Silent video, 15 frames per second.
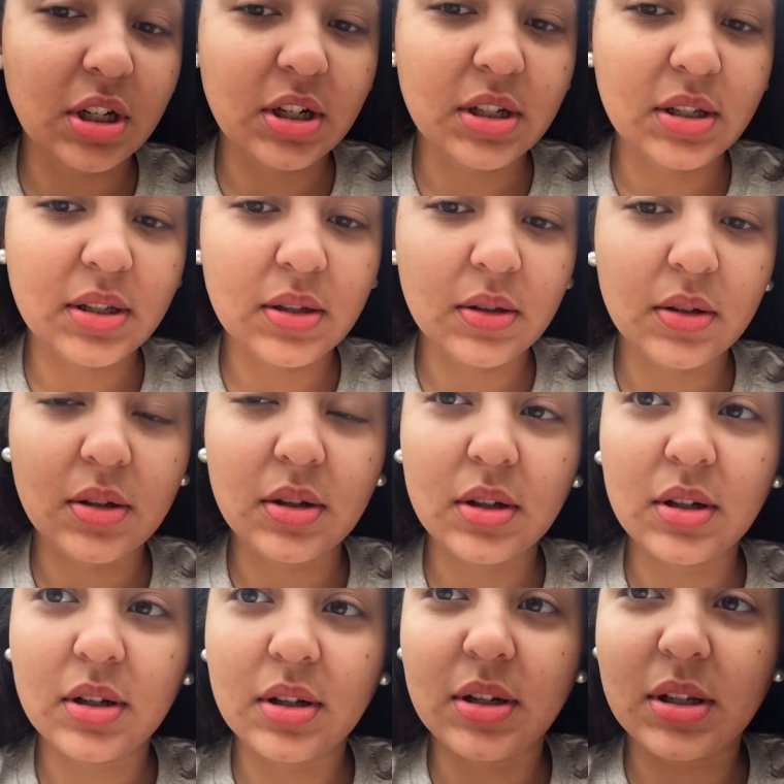it has
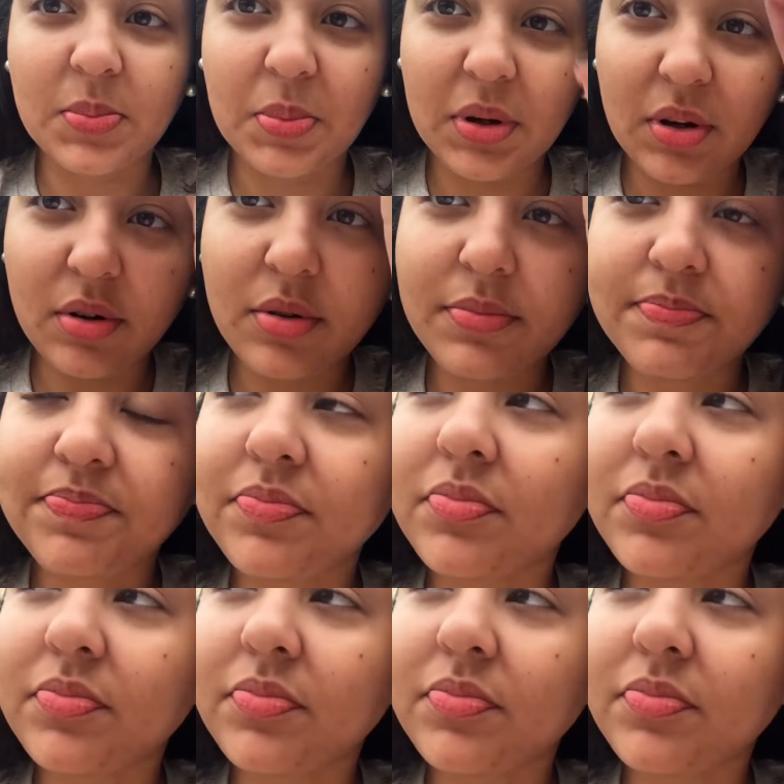disappeared,